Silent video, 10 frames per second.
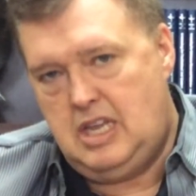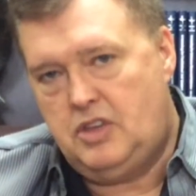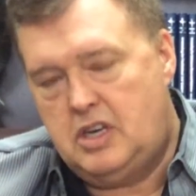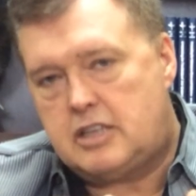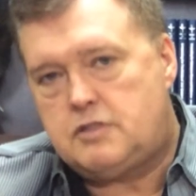in
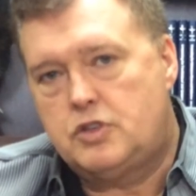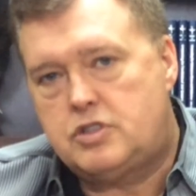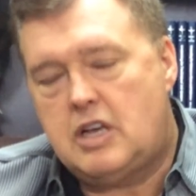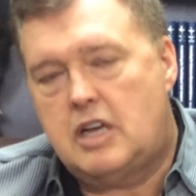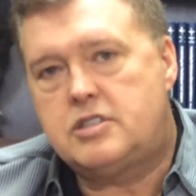the next few
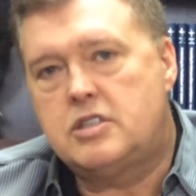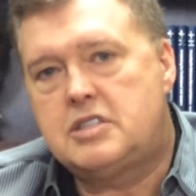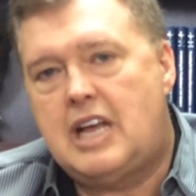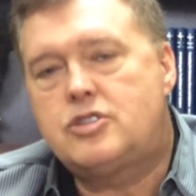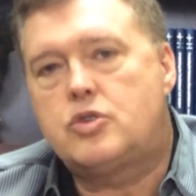
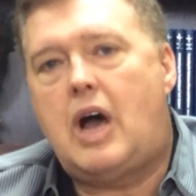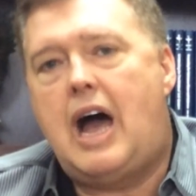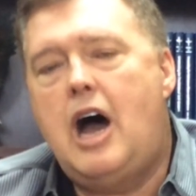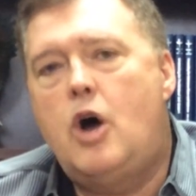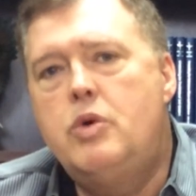sessions as to
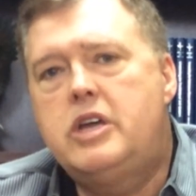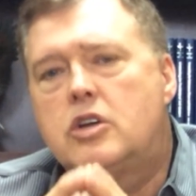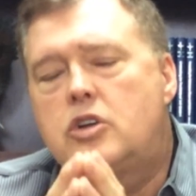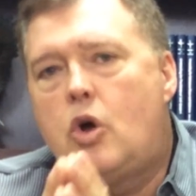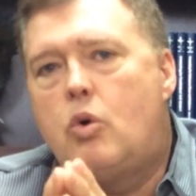how we
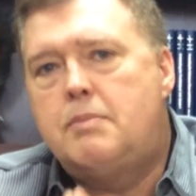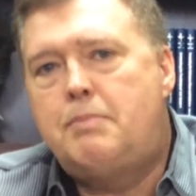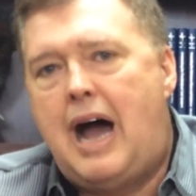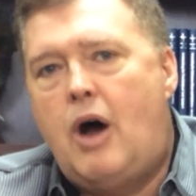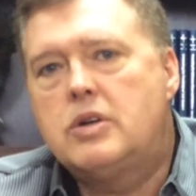can go
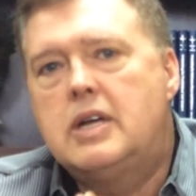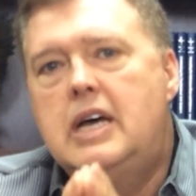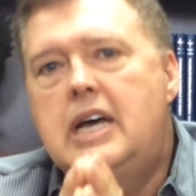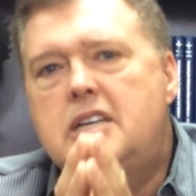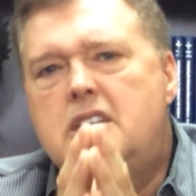about
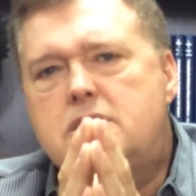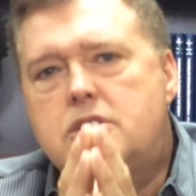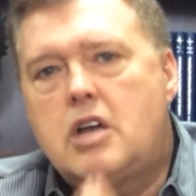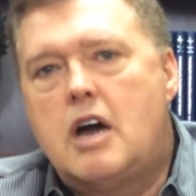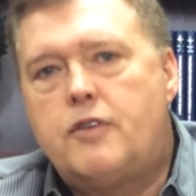
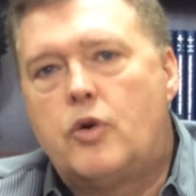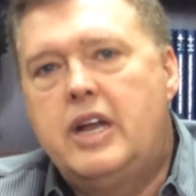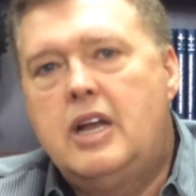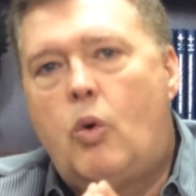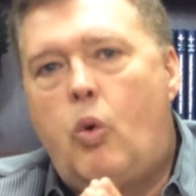
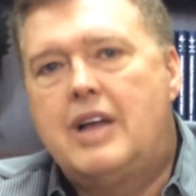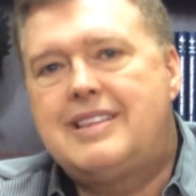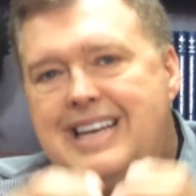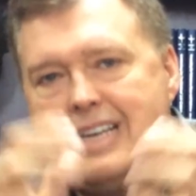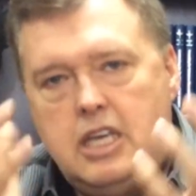discovering
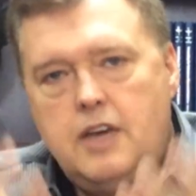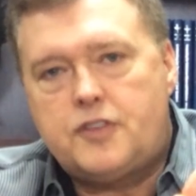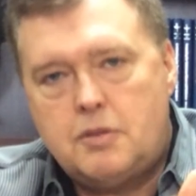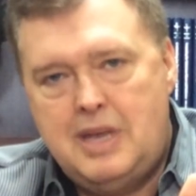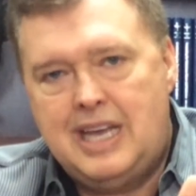what the
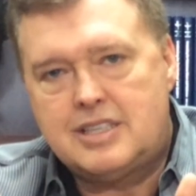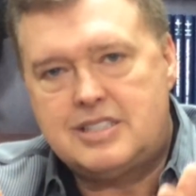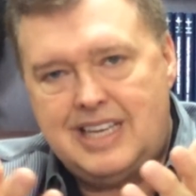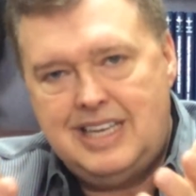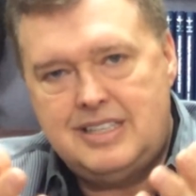gift
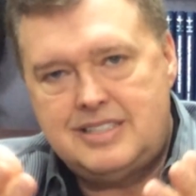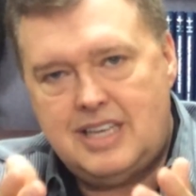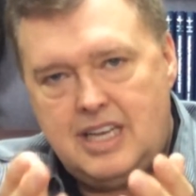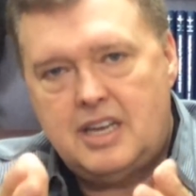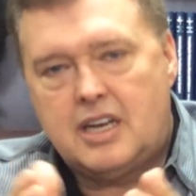mix
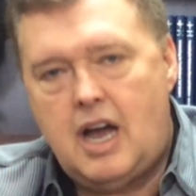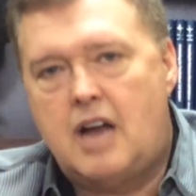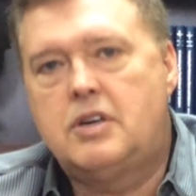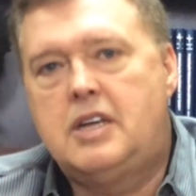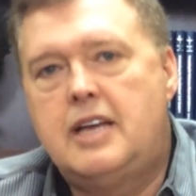is in a
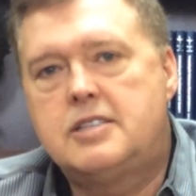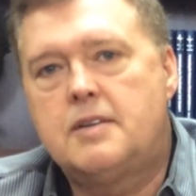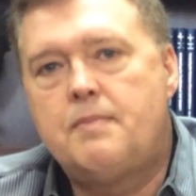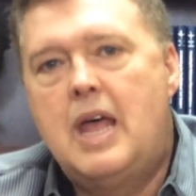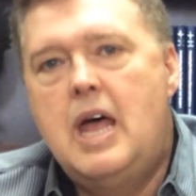
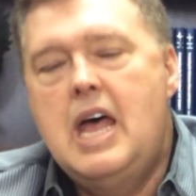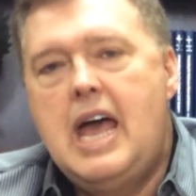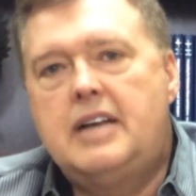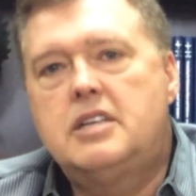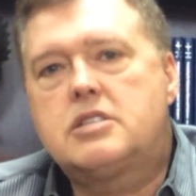congregation
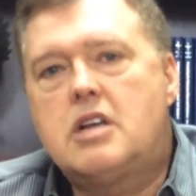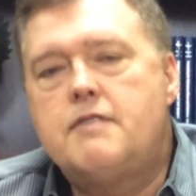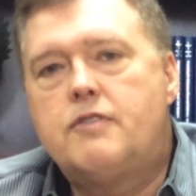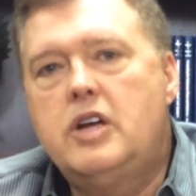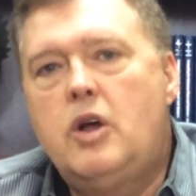and
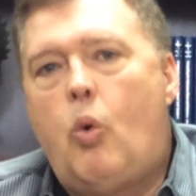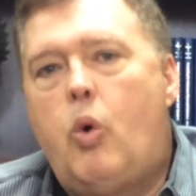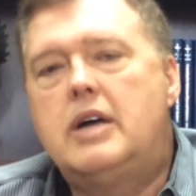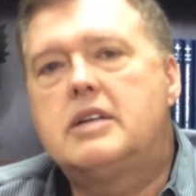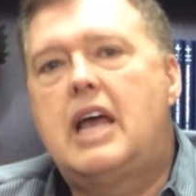discovering
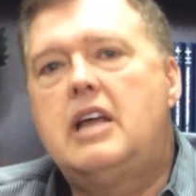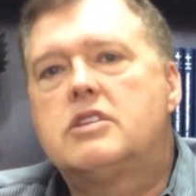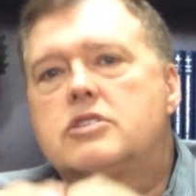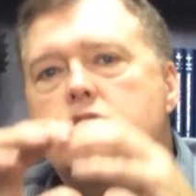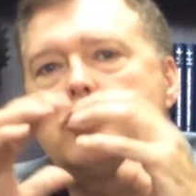what a
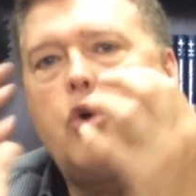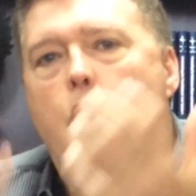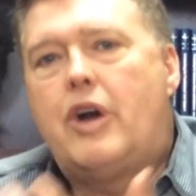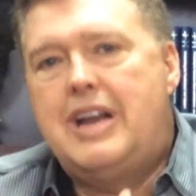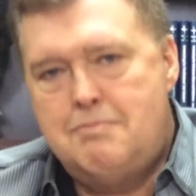
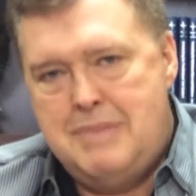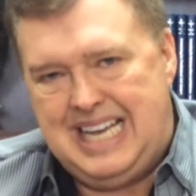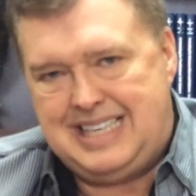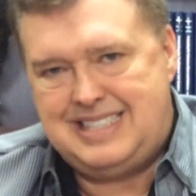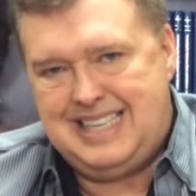story
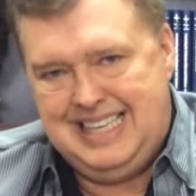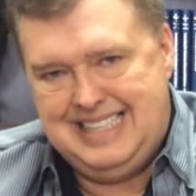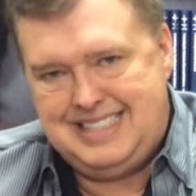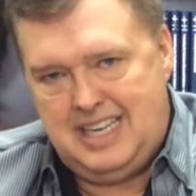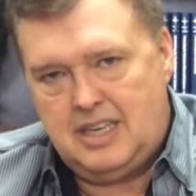mix
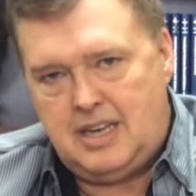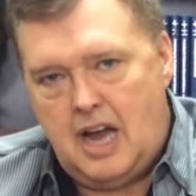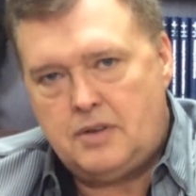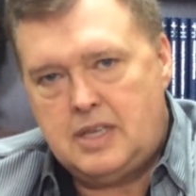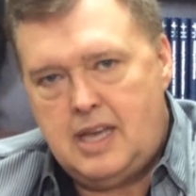is in a
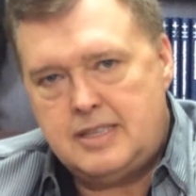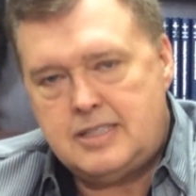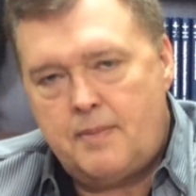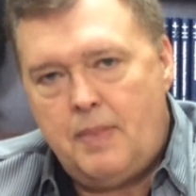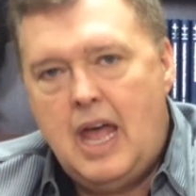
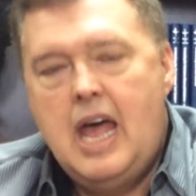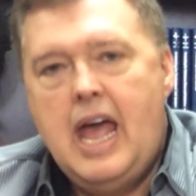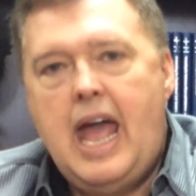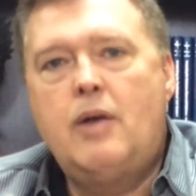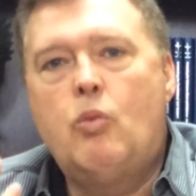congregation.
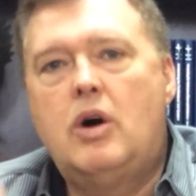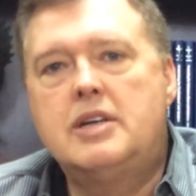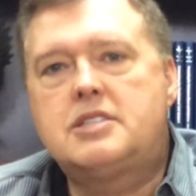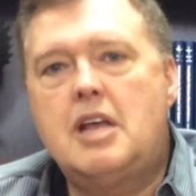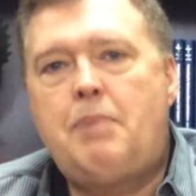And
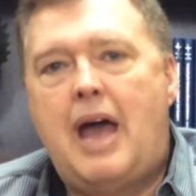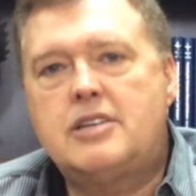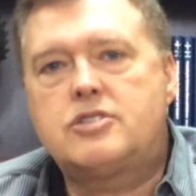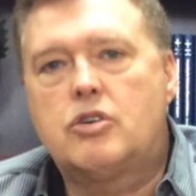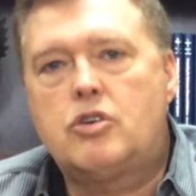once a
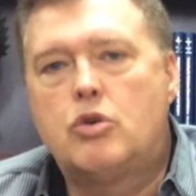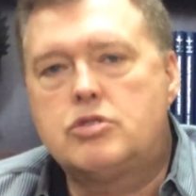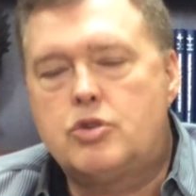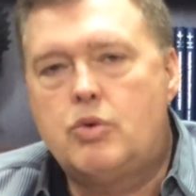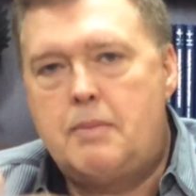pastor
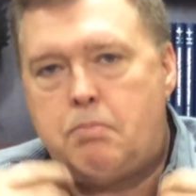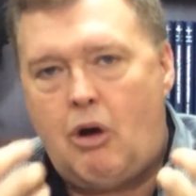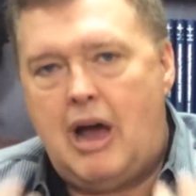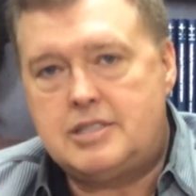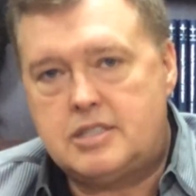goes through a
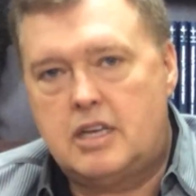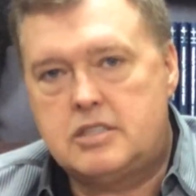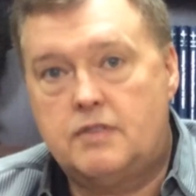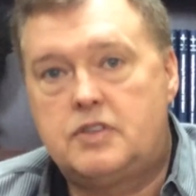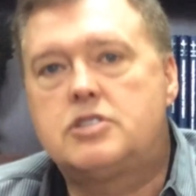
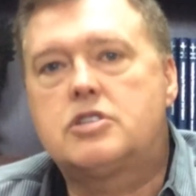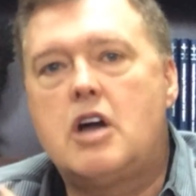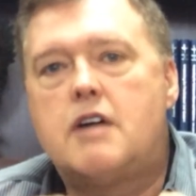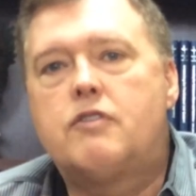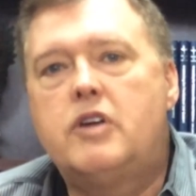process of
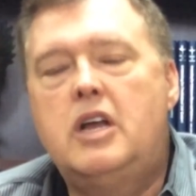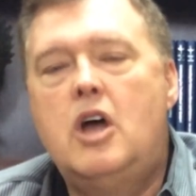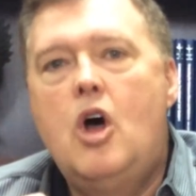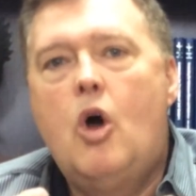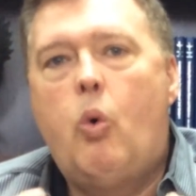discovering
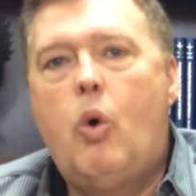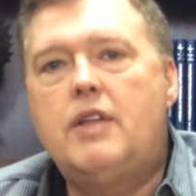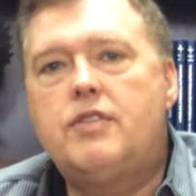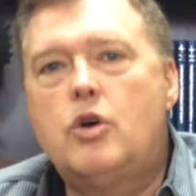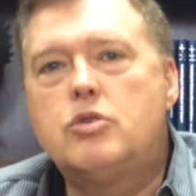
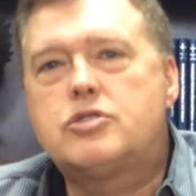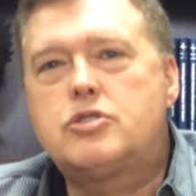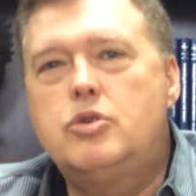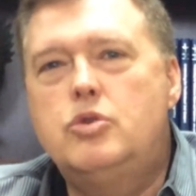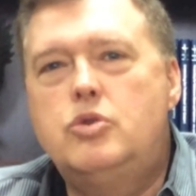what those
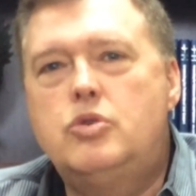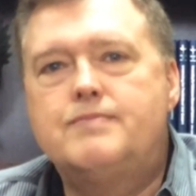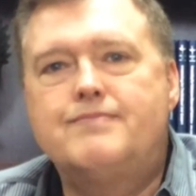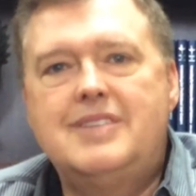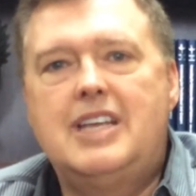2
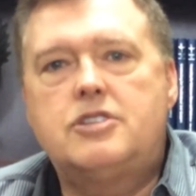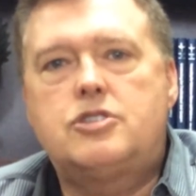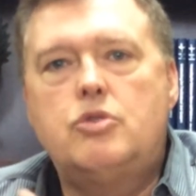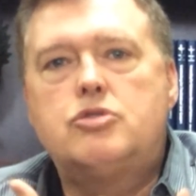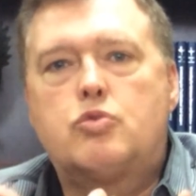
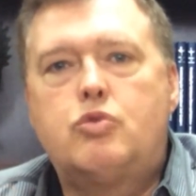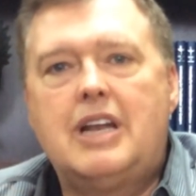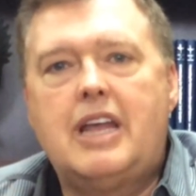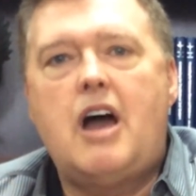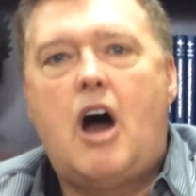issues
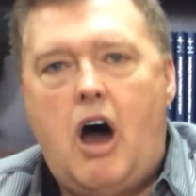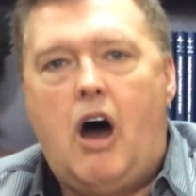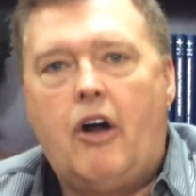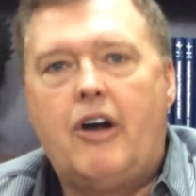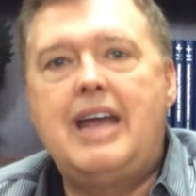really
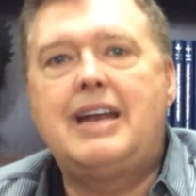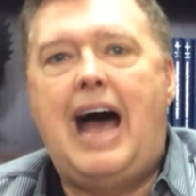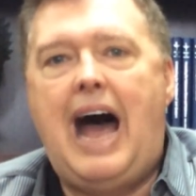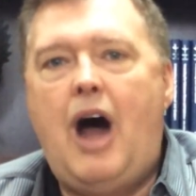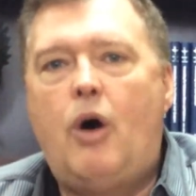are and
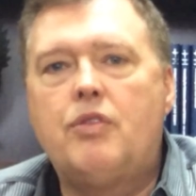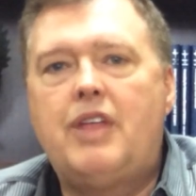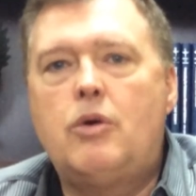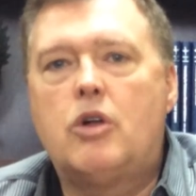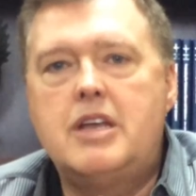how
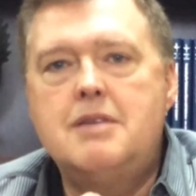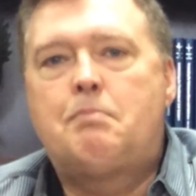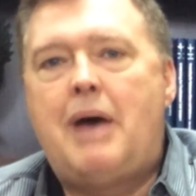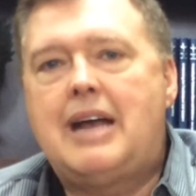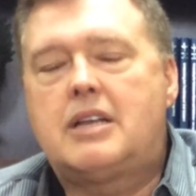they will
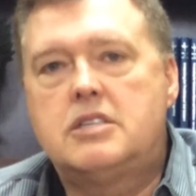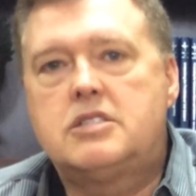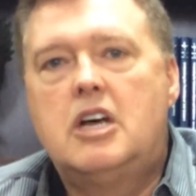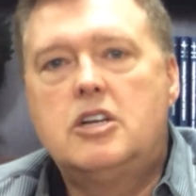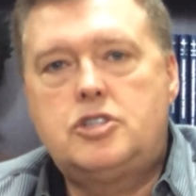impact
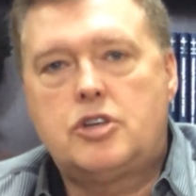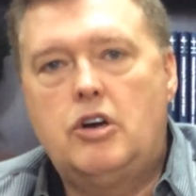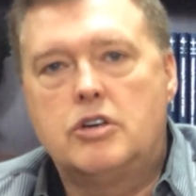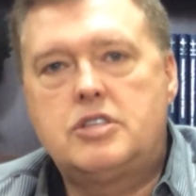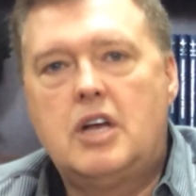his
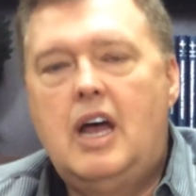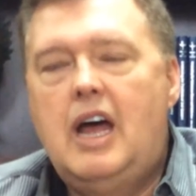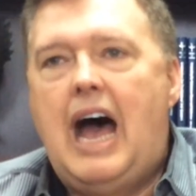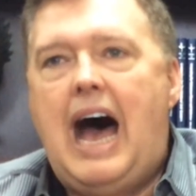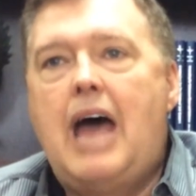church,
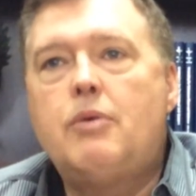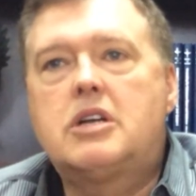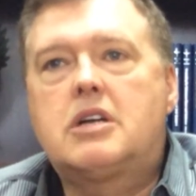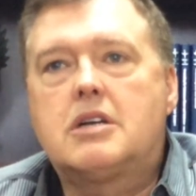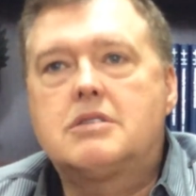I
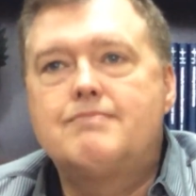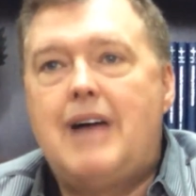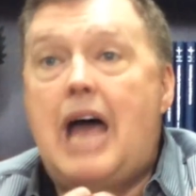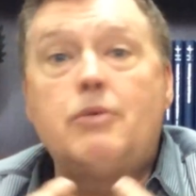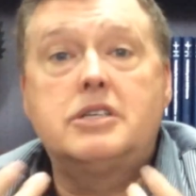
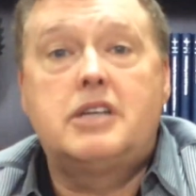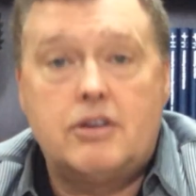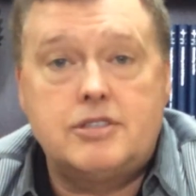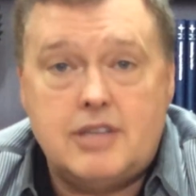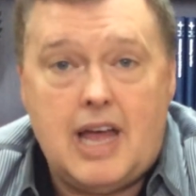would
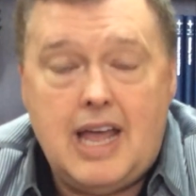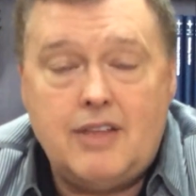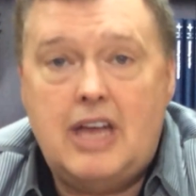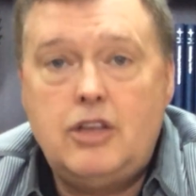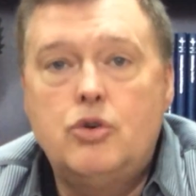dare say
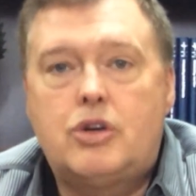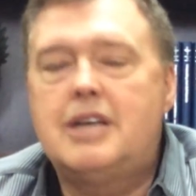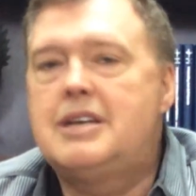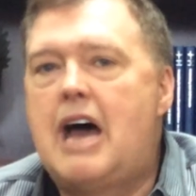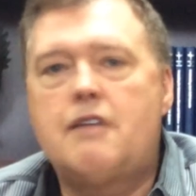that you
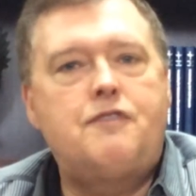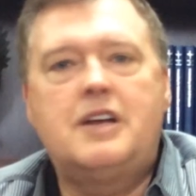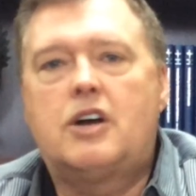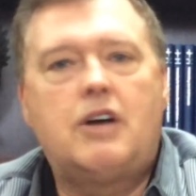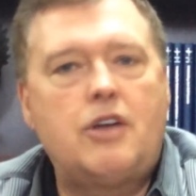cannot
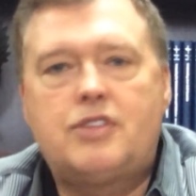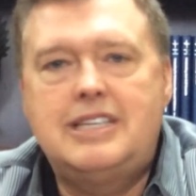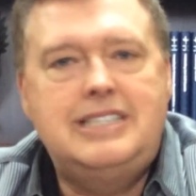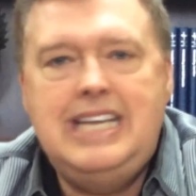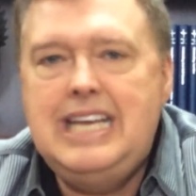figure out the
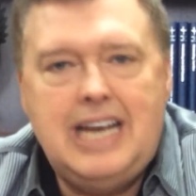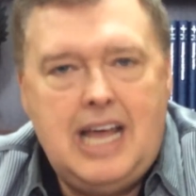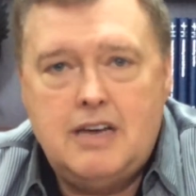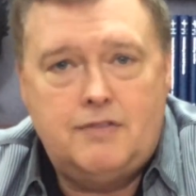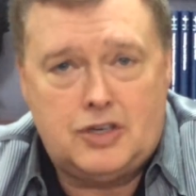
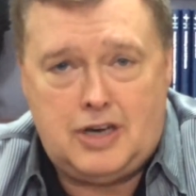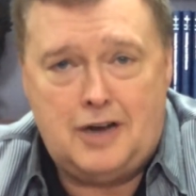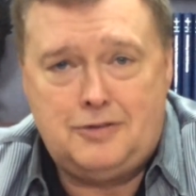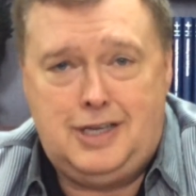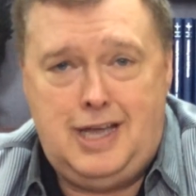DNA of your
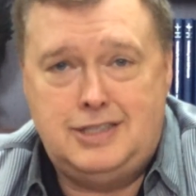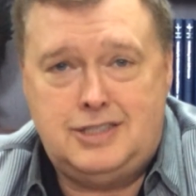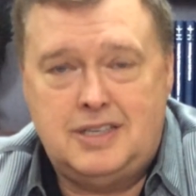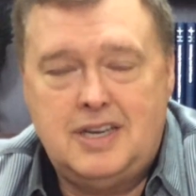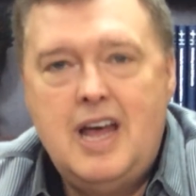congregation